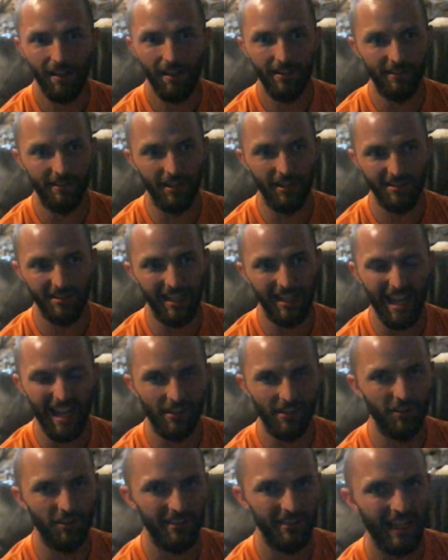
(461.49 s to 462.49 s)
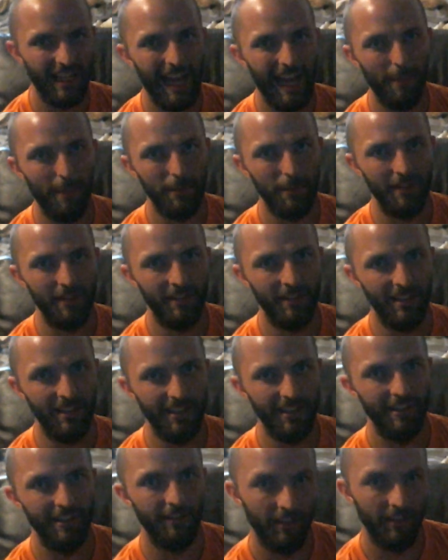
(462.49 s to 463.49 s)
Doesn't actually happen
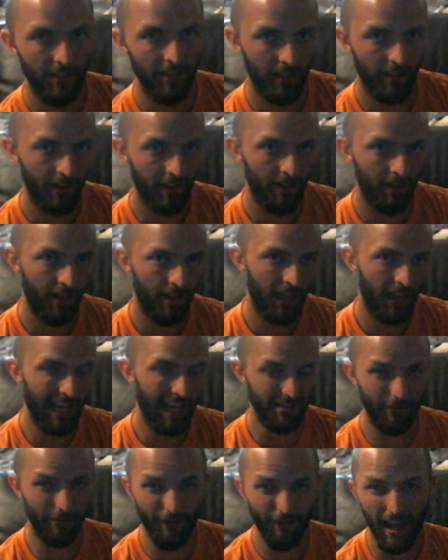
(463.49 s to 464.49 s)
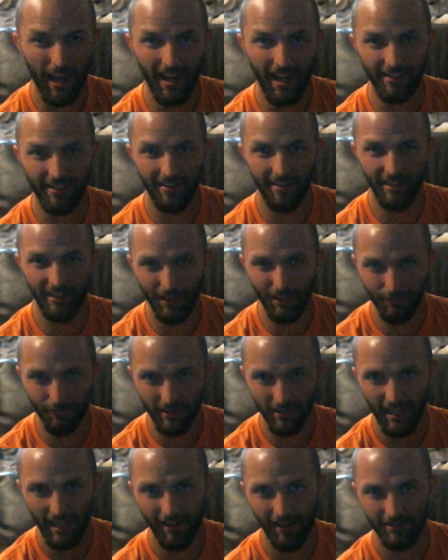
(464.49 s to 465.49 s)
as a fact in
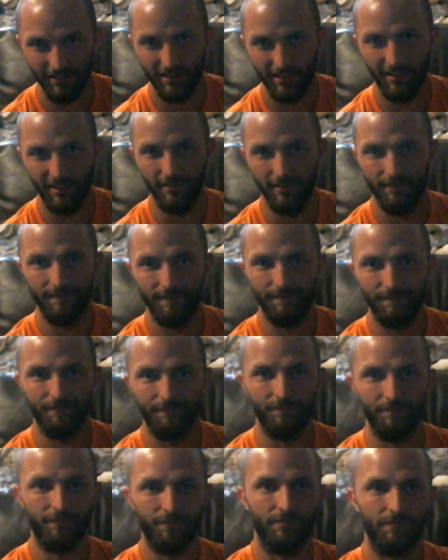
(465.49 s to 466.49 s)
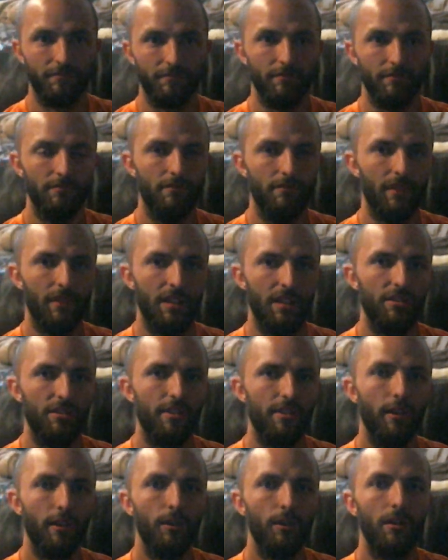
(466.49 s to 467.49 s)
reality.
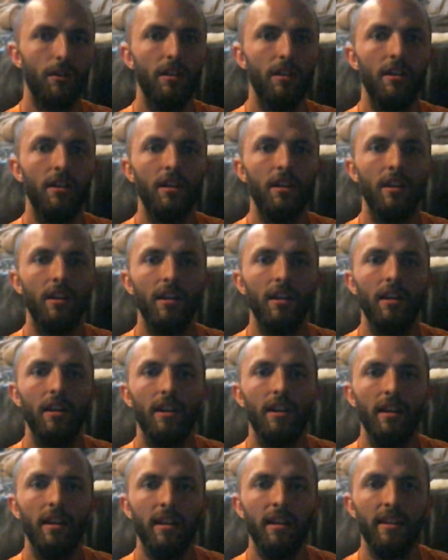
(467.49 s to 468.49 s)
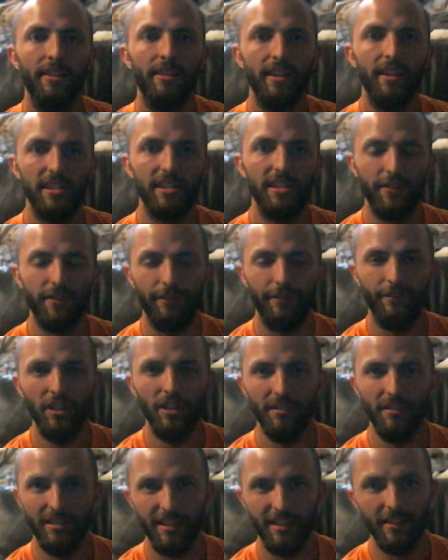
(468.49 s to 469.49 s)
So this
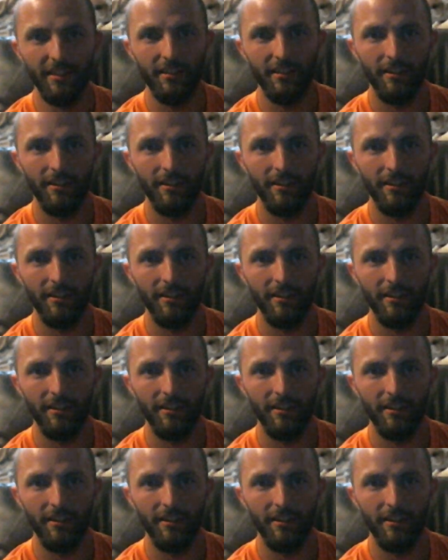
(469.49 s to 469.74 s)
feeling